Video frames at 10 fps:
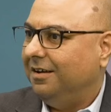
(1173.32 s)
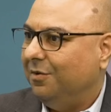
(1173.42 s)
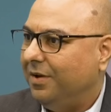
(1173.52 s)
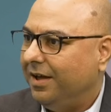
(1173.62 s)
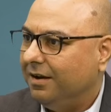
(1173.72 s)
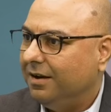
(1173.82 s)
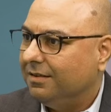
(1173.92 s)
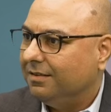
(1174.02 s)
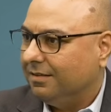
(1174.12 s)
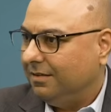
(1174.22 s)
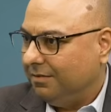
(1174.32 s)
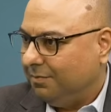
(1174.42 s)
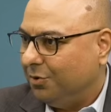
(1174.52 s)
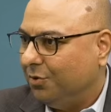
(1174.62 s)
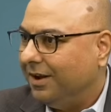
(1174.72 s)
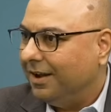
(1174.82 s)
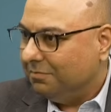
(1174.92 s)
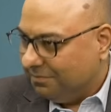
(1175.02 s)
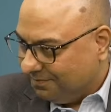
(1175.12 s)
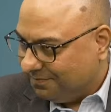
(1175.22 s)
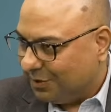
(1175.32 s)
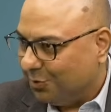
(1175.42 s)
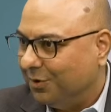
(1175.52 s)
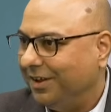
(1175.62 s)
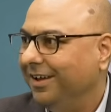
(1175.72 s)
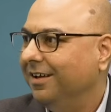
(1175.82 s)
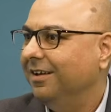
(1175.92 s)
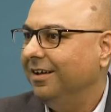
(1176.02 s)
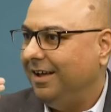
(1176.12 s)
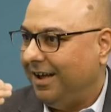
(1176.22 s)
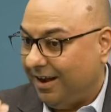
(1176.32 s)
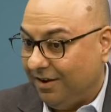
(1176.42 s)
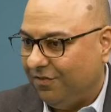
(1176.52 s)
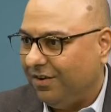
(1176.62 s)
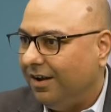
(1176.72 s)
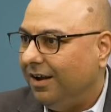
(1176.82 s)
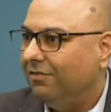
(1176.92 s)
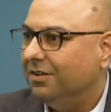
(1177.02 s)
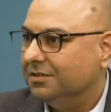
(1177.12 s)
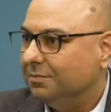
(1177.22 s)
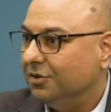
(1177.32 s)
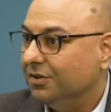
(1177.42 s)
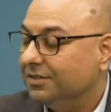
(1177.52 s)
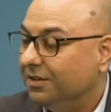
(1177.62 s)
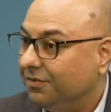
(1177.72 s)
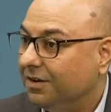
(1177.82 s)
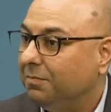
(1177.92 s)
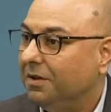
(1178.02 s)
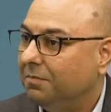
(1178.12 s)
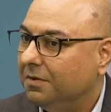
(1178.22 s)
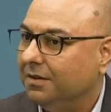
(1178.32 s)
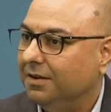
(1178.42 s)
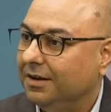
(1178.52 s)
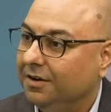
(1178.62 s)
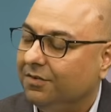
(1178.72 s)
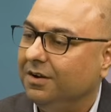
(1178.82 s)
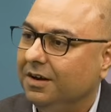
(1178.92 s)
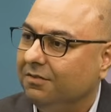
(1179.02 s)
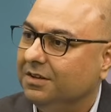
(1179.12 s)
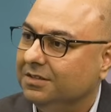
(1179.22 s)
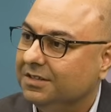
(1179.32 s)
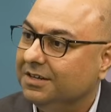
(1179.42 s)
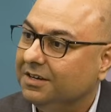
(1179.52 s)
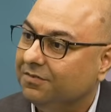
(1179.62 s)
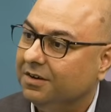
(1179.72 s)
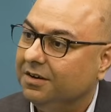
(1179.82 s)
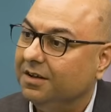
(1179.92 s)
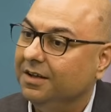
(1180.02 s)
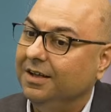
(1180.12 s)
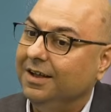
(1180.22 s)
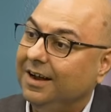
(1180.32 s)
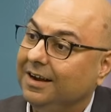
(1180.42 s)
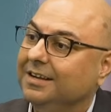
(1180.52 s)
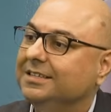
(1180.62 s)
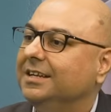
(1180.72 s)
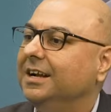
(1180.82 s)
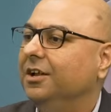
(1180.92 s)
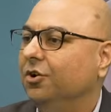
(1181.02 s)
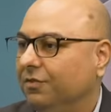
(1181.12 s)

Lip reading: awareness program. Okay, at different levels, because different people at different levels need different understanding